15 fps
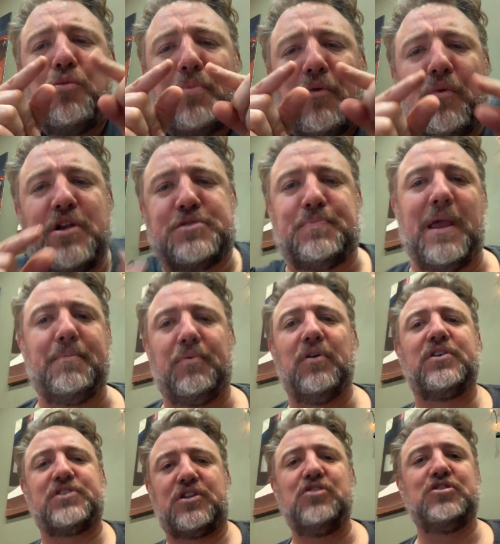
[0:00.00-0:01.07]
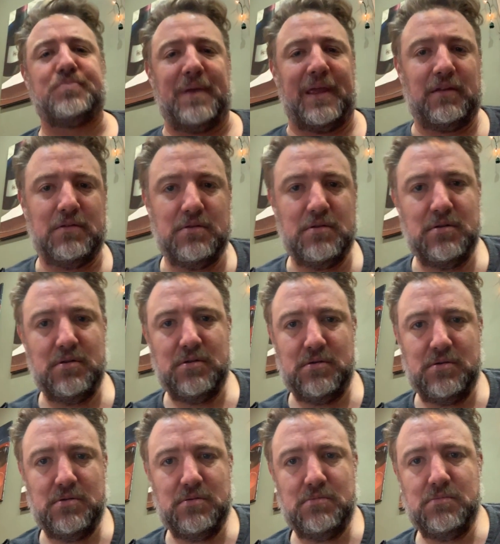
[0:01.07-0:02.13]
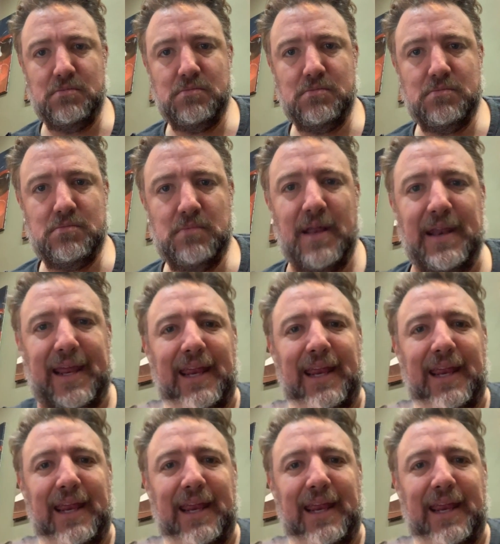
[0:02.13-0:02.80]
group of rich people, excuse me. And